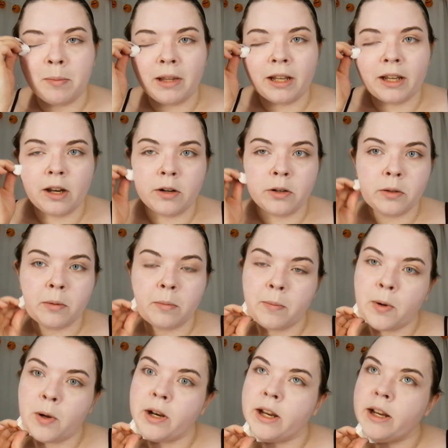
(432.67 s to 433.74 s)
but like kind of
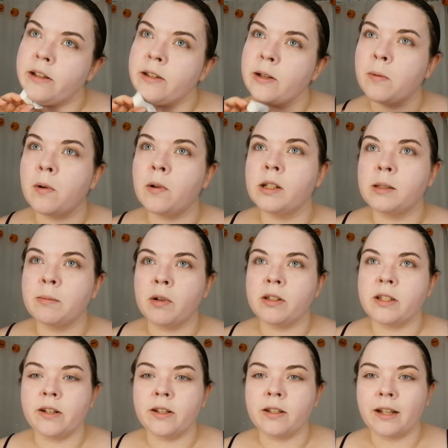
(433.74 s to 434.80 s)
put it towards
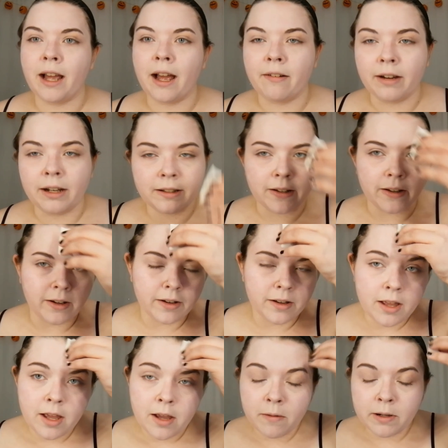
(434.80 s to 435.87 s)
Morticia's character,
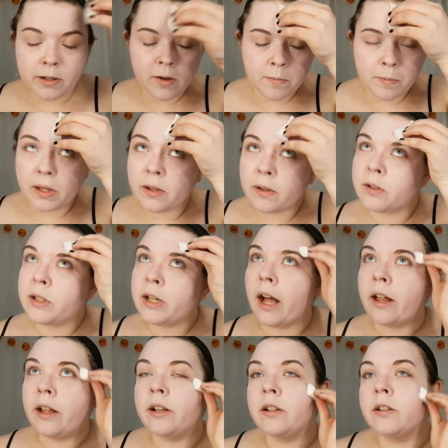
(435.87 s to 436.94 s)
which could be a good
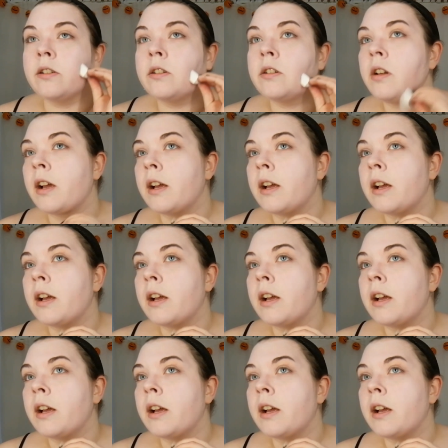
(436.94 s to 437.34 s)
challenge.